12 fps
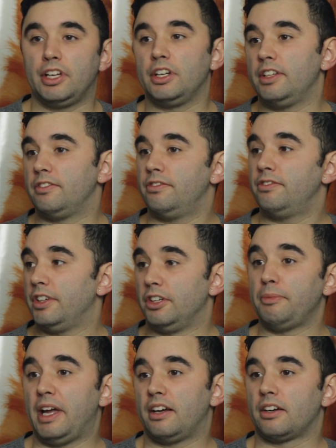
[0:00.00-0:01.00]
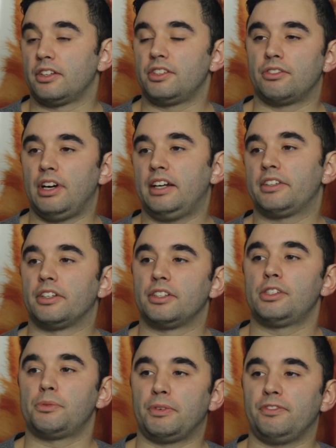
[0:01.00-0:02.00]
good
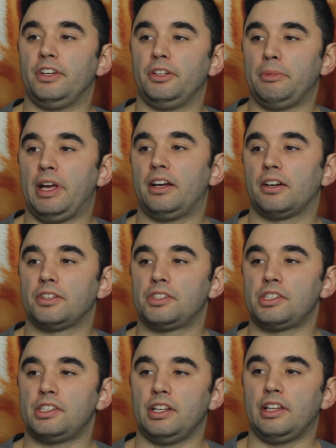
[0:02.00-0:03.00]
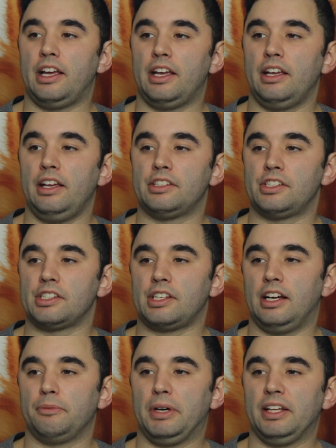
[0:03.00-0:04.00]
directors for filmmakers, and it's
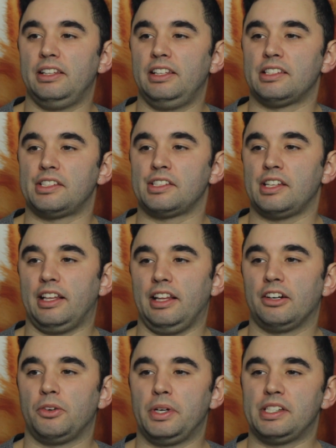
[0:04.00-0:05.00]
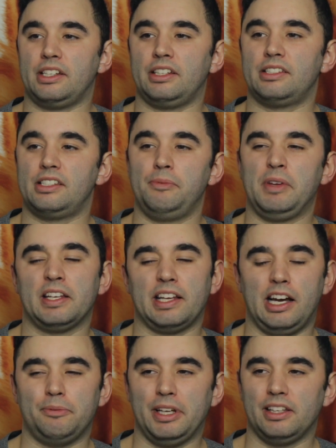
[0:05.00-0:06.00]
just like they're always seeming to
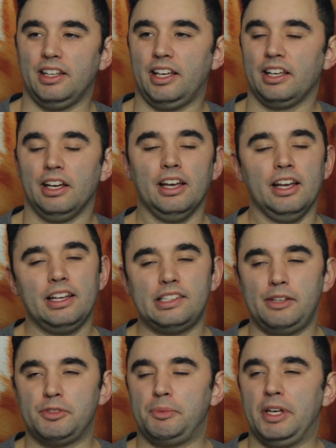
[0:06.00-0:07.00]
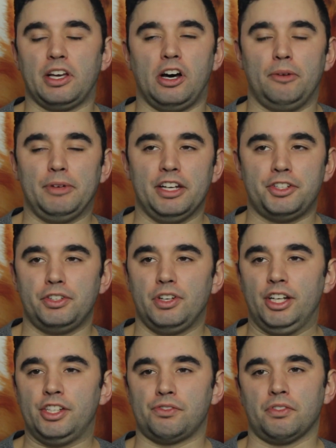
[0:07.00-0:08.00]
coming, like, it seems to be a common issue,
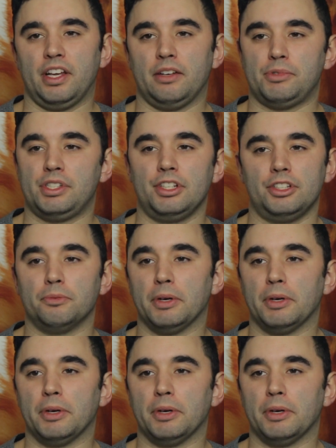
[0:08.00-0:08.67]
not just with the MCU,